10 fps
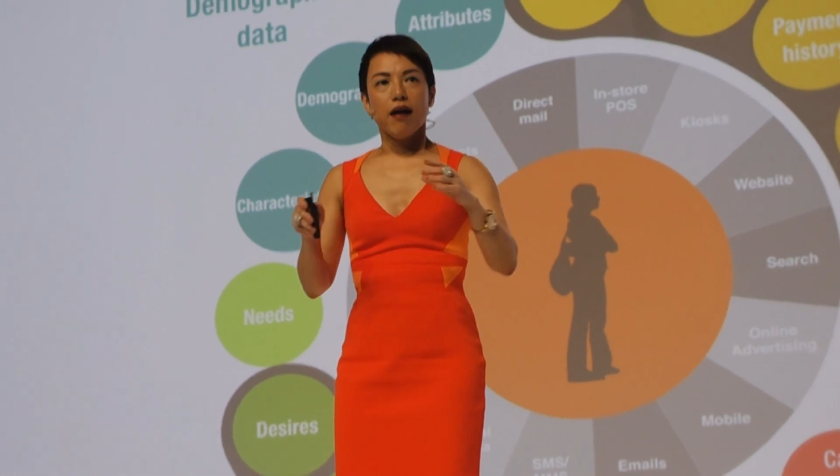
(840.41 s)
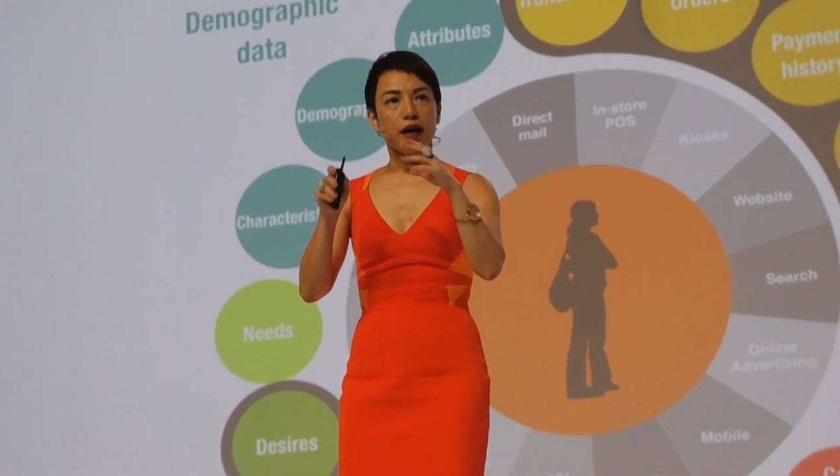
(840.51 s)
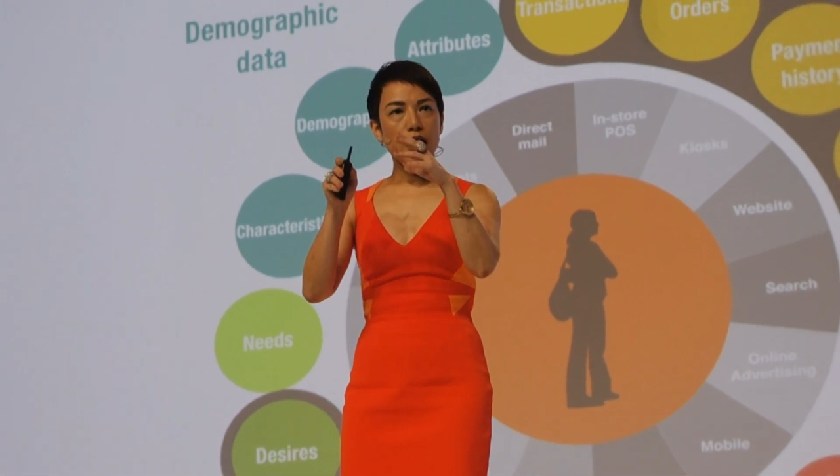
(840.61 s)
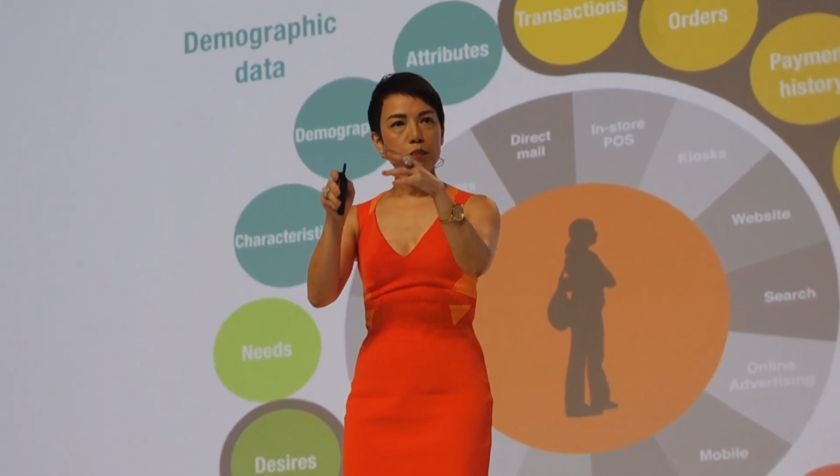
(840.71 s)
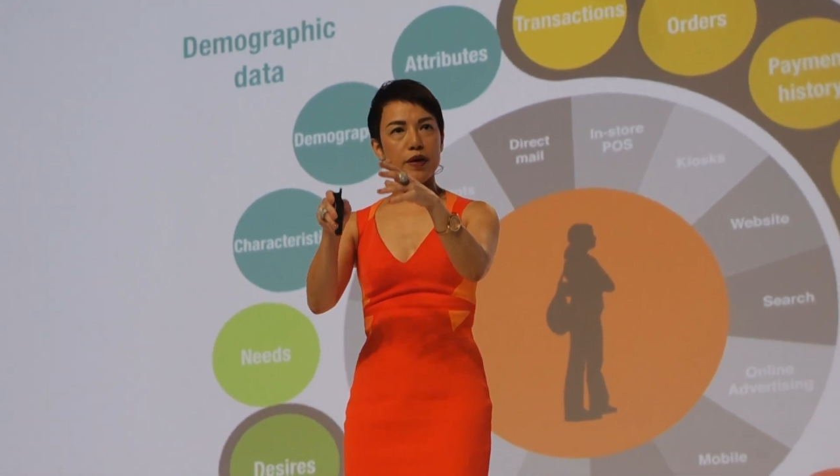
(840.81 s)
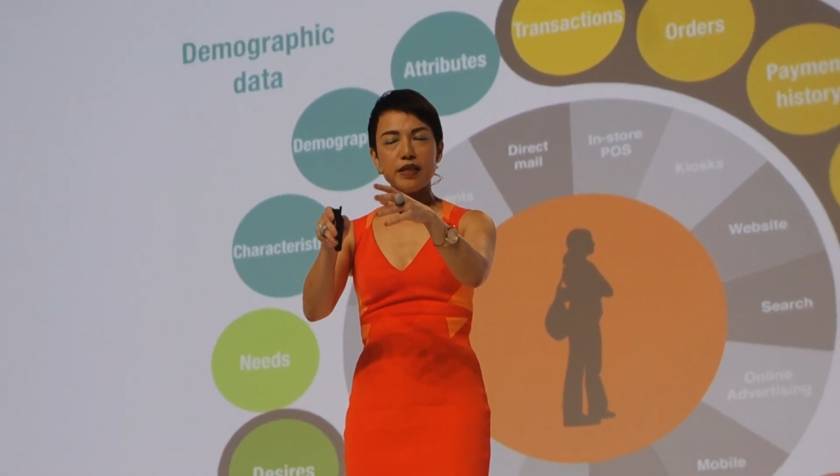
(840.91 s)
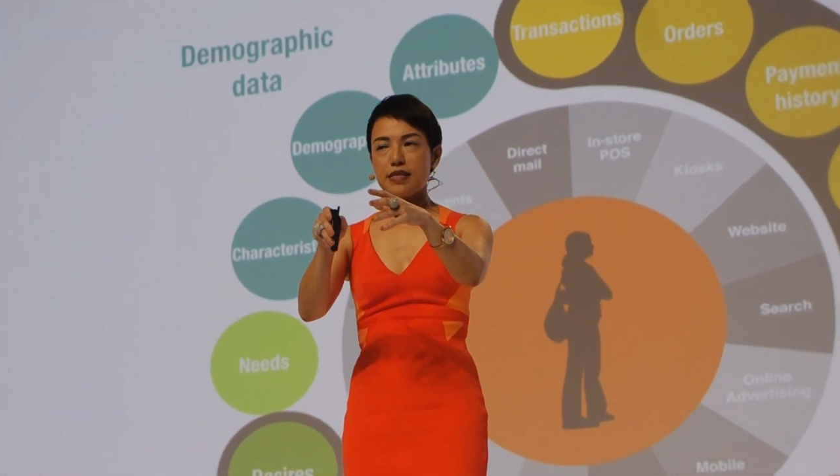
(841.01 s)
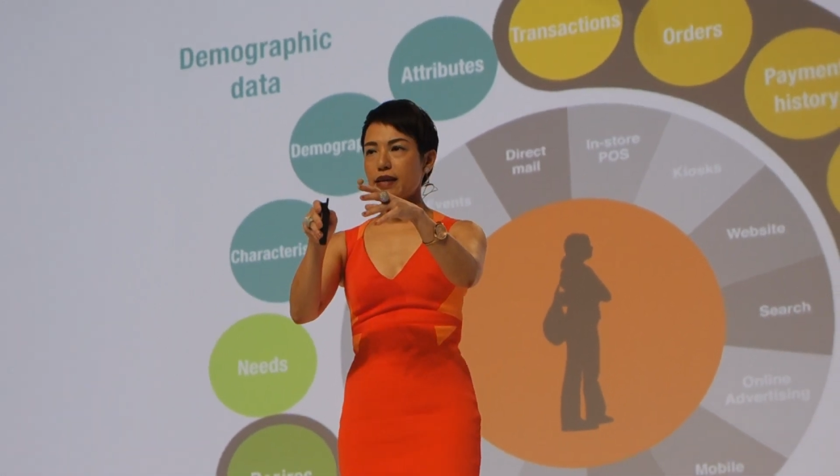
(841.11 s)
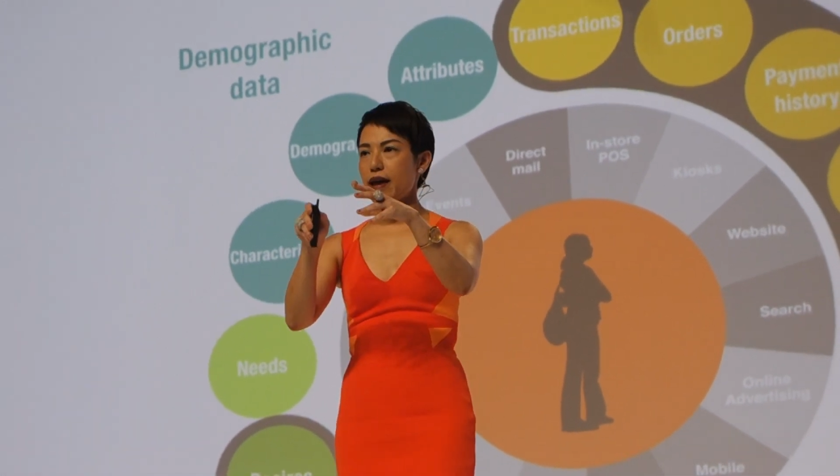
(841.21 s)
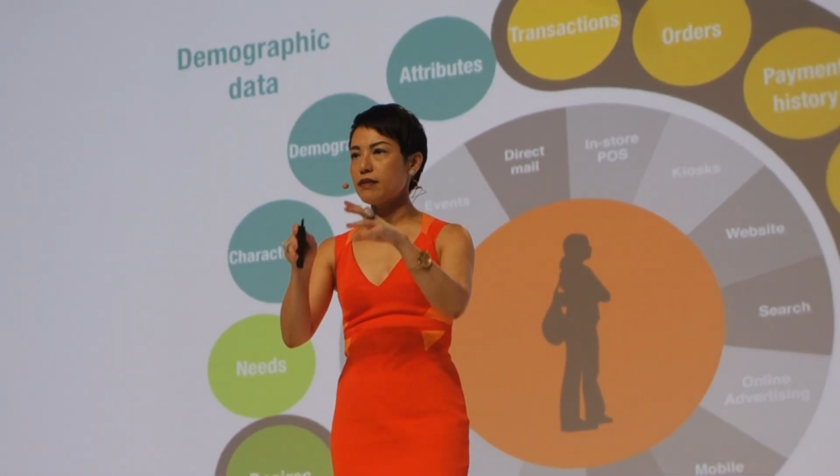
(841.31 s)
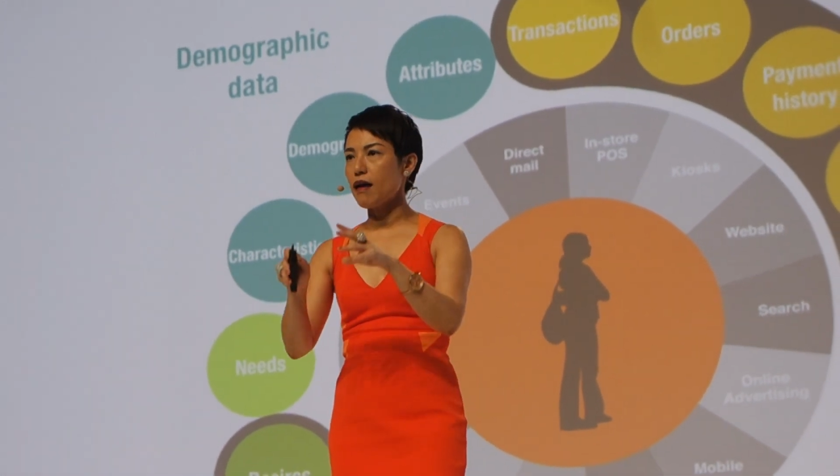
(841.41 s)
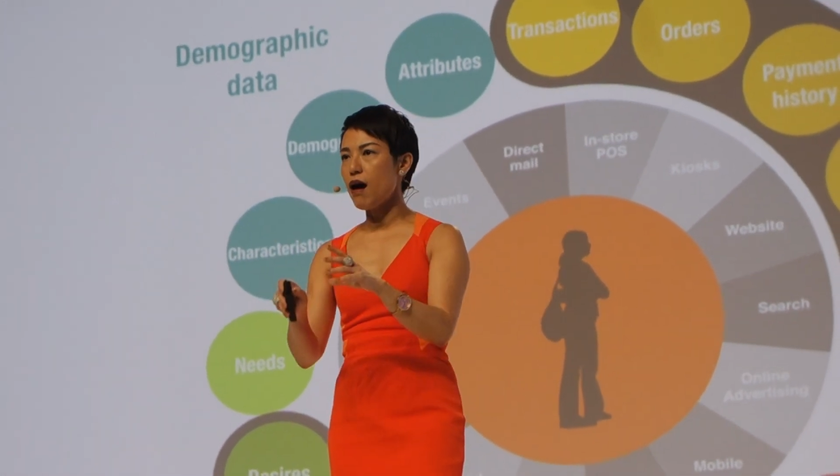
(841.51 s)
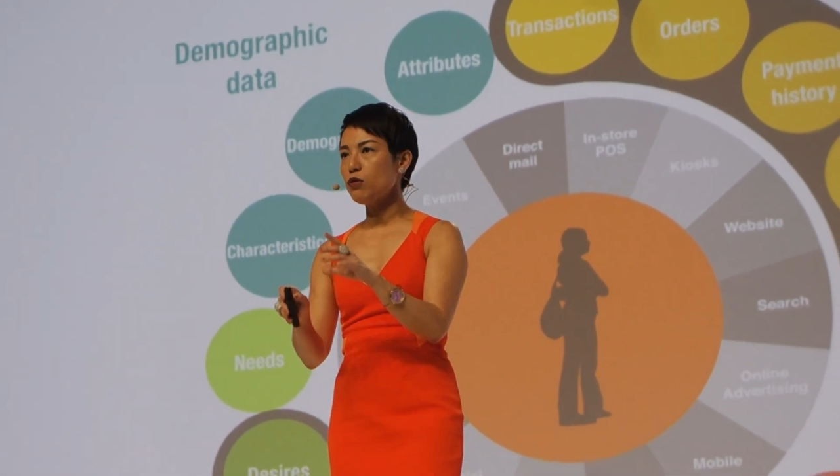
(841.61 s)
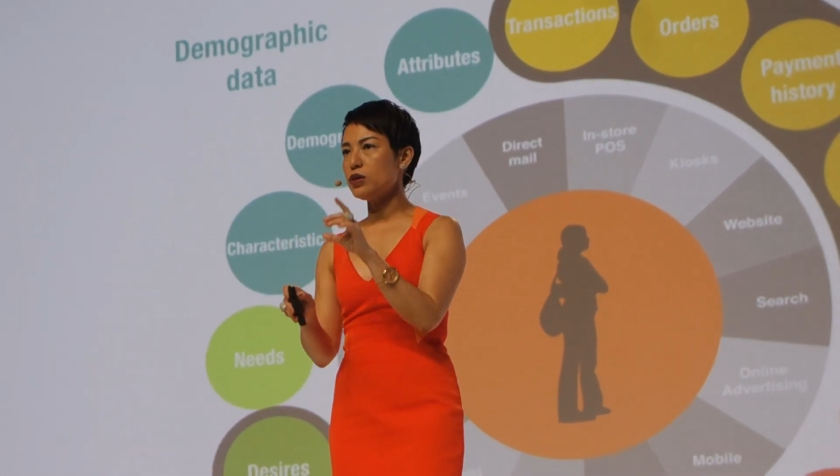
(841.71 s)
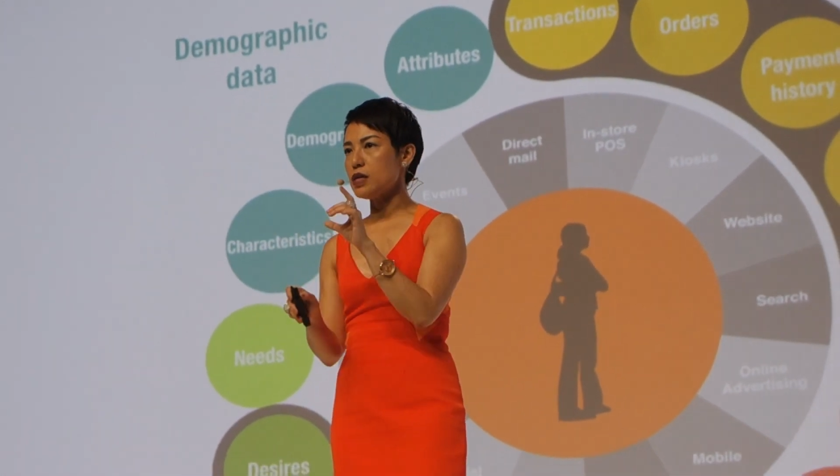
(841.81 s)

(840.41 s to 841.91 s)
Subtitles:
companies can now